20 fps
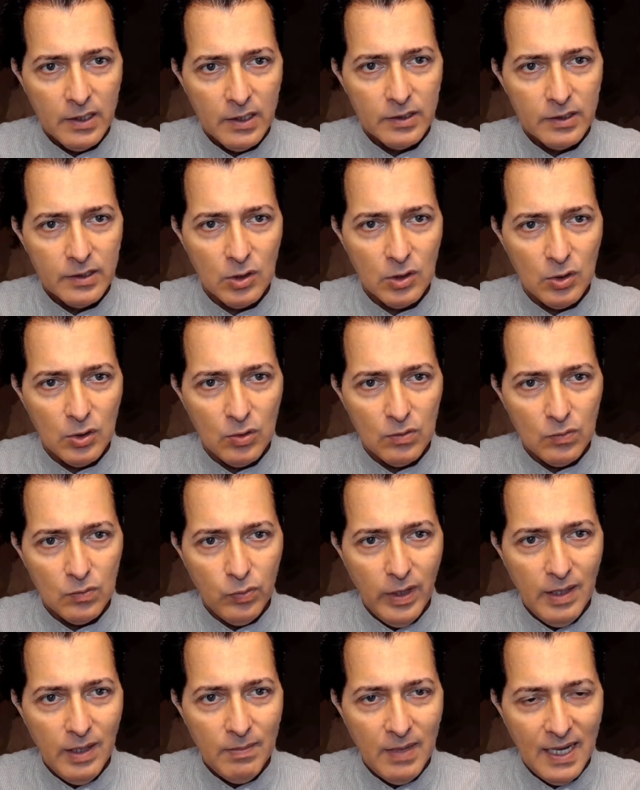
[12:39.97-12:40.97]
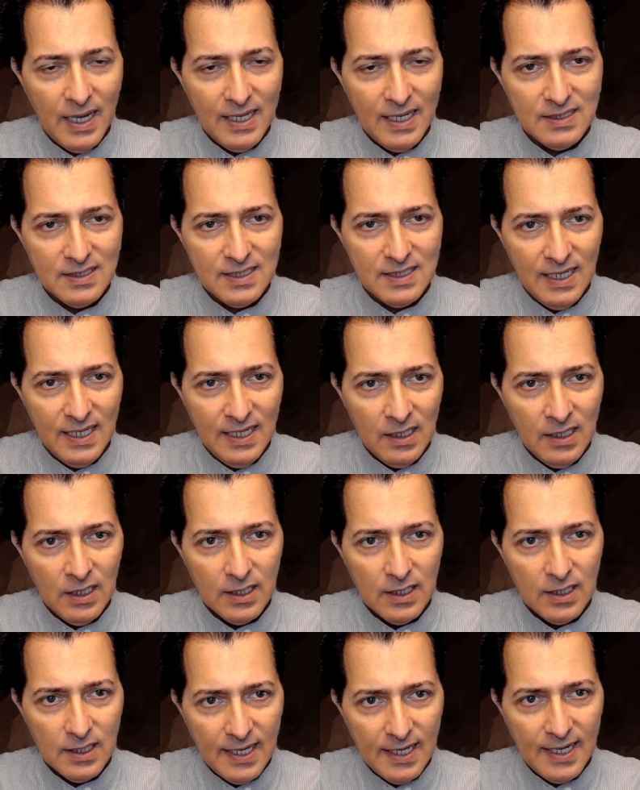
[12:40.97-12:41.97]
So we may see
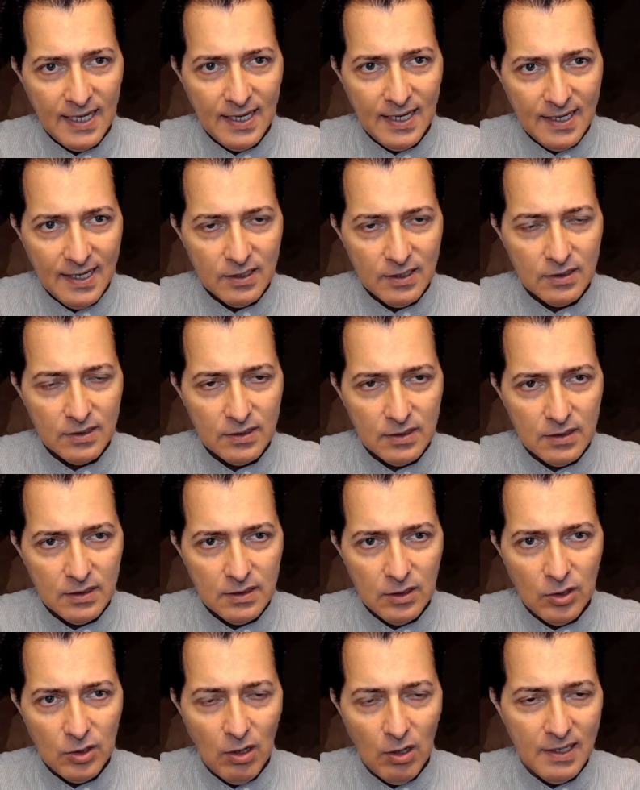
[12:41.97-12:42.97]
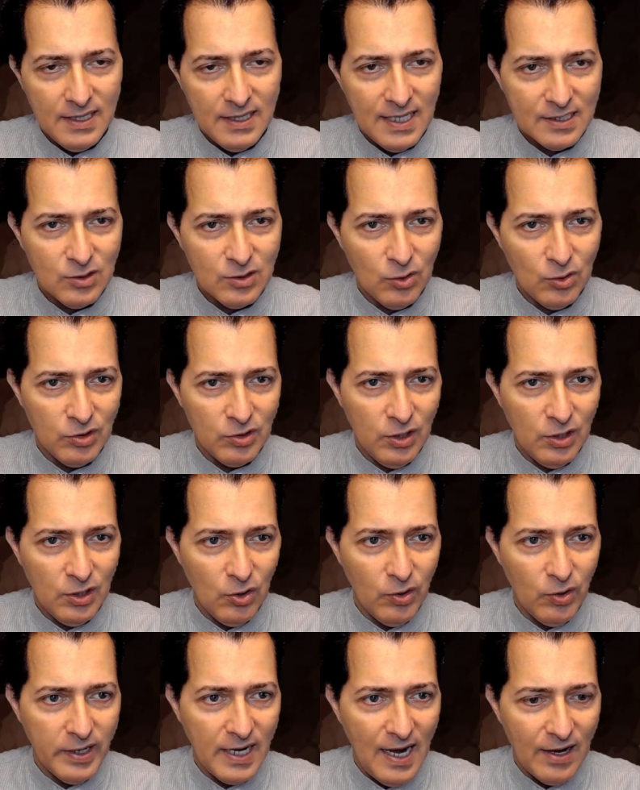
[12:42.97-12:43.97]
the dollar index to continue
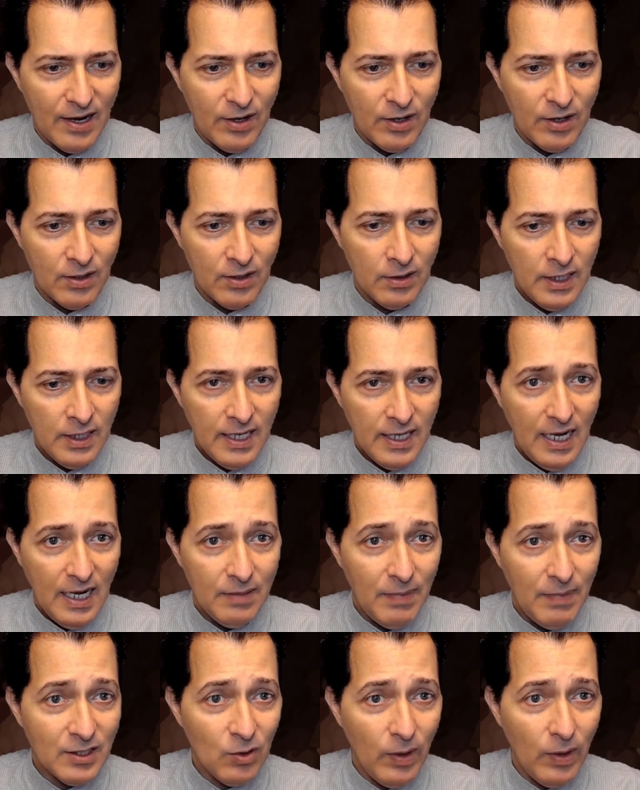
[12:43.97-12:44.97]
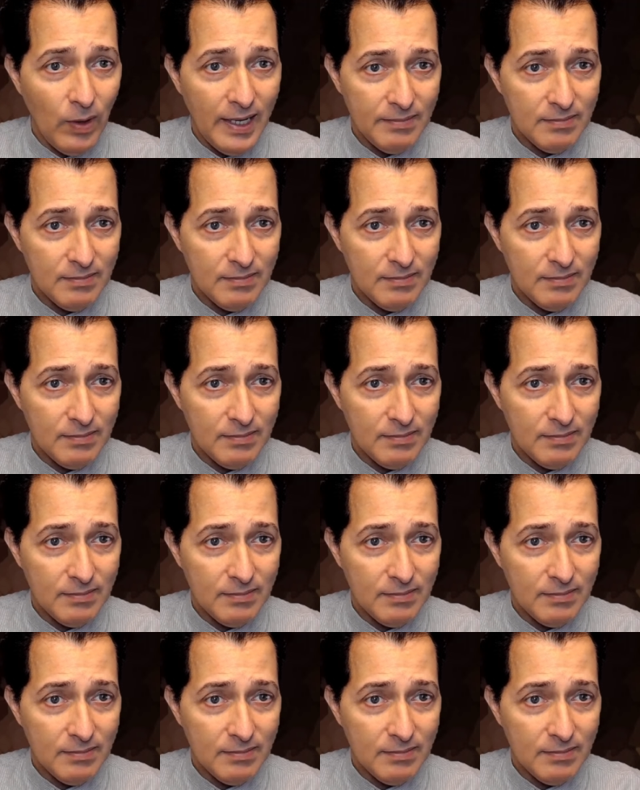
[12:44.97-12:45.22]
going higher. And by the way,